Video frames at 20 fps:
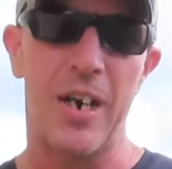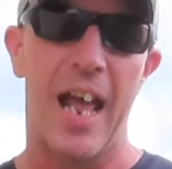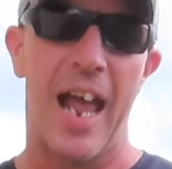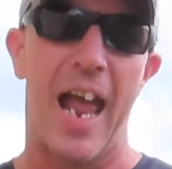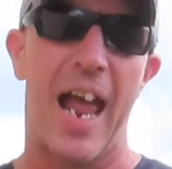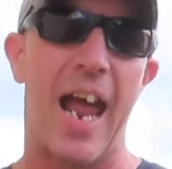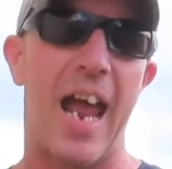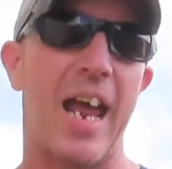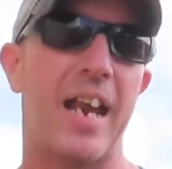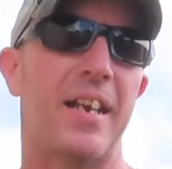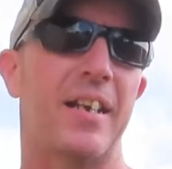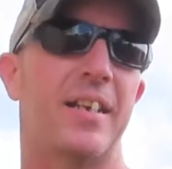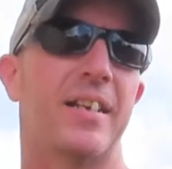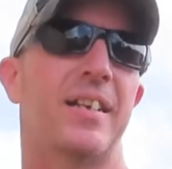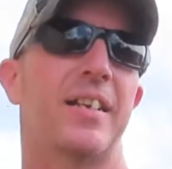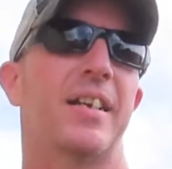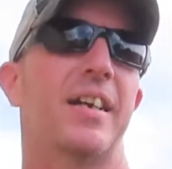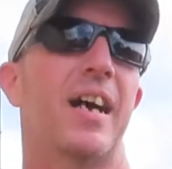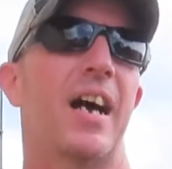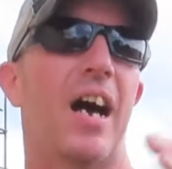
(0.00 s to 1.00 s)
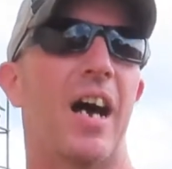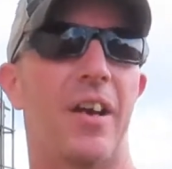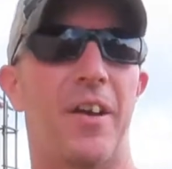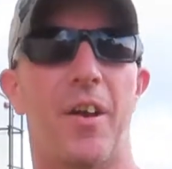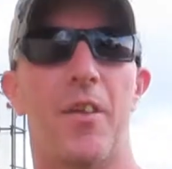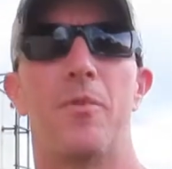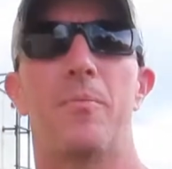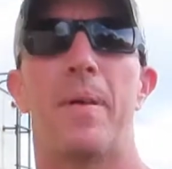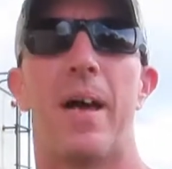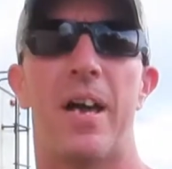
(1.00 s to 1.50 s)
to add
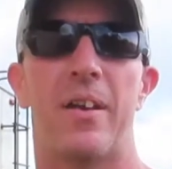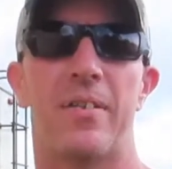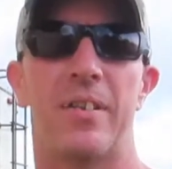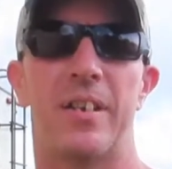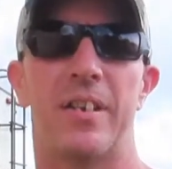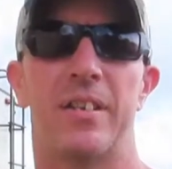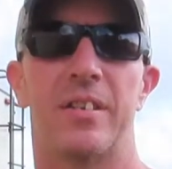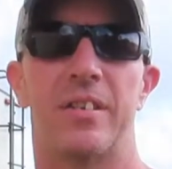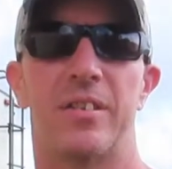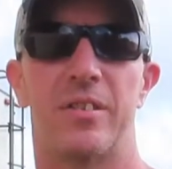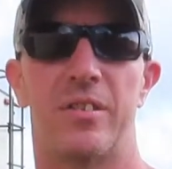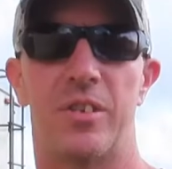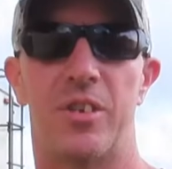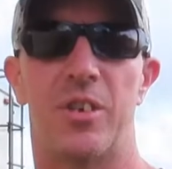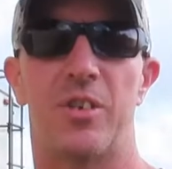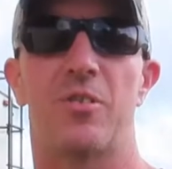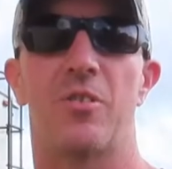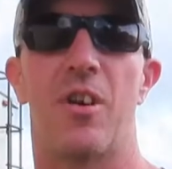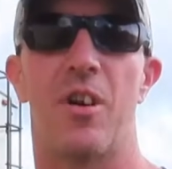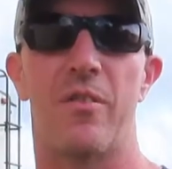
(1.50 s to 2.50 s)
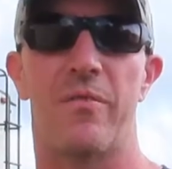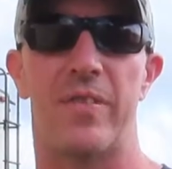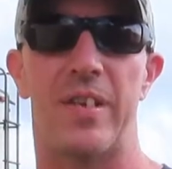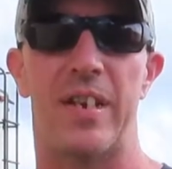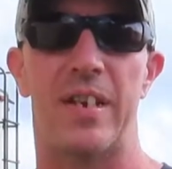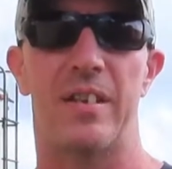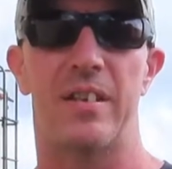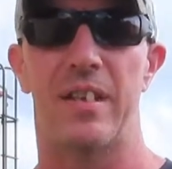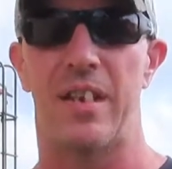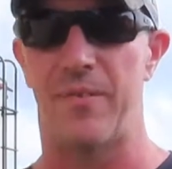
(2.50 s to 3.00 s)
another battery to your
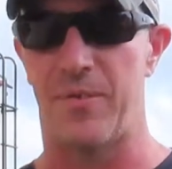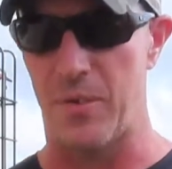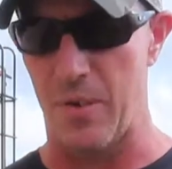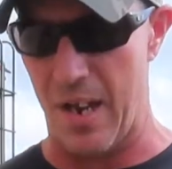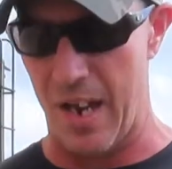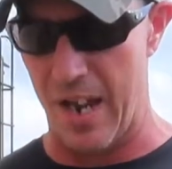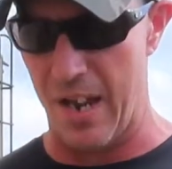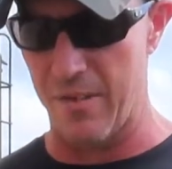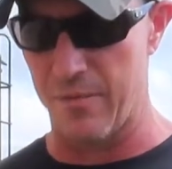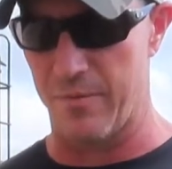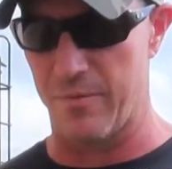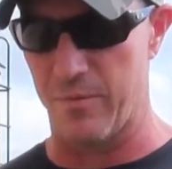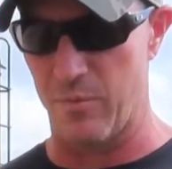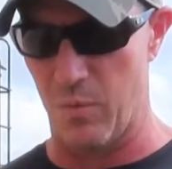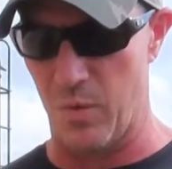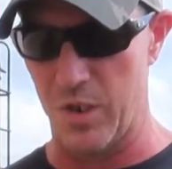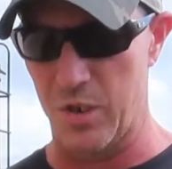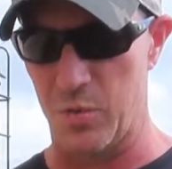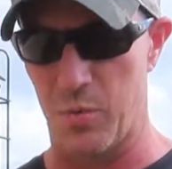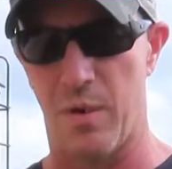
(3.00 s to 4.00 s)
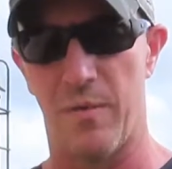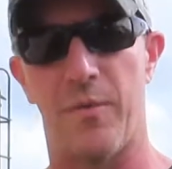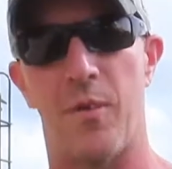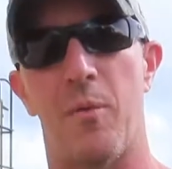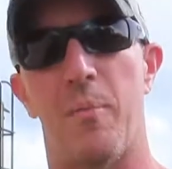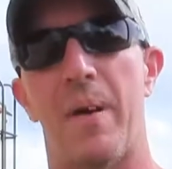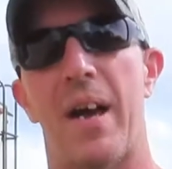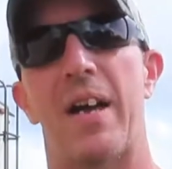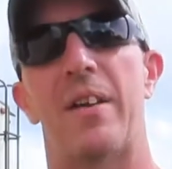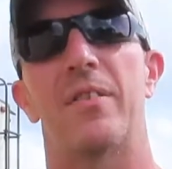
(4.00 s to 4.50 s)
RV, if you have one 12
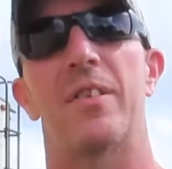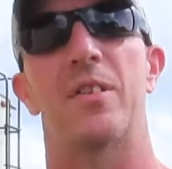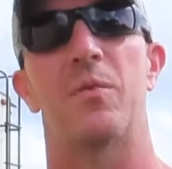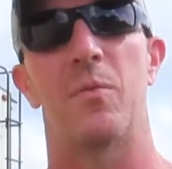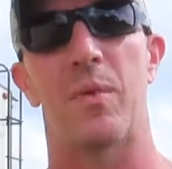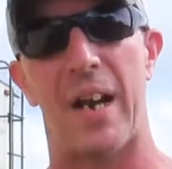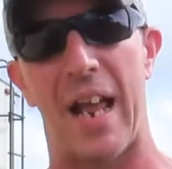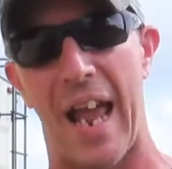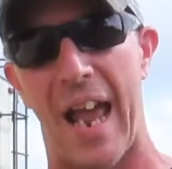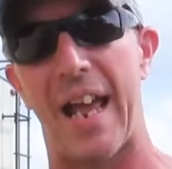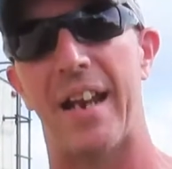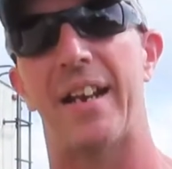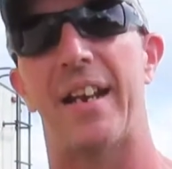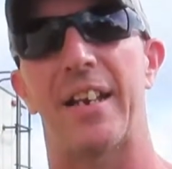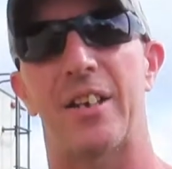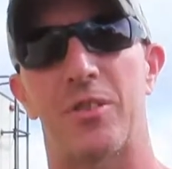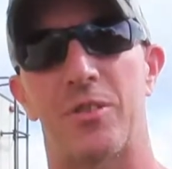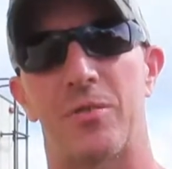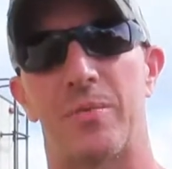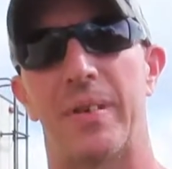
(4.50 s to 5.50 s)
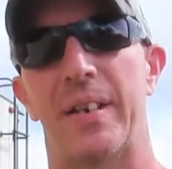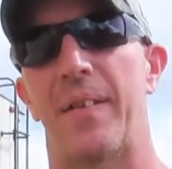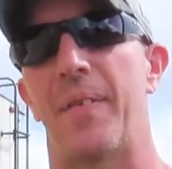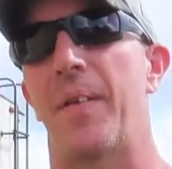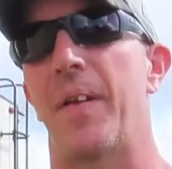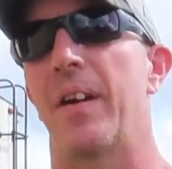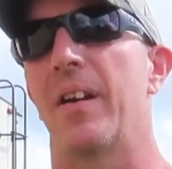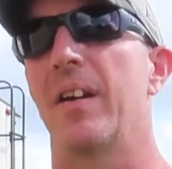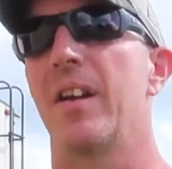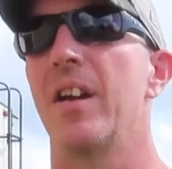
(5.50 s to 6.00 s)
volt battery, you want to add an extra one
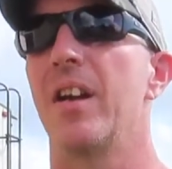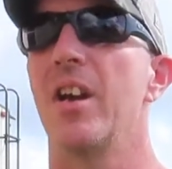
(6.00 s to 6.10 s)
in there,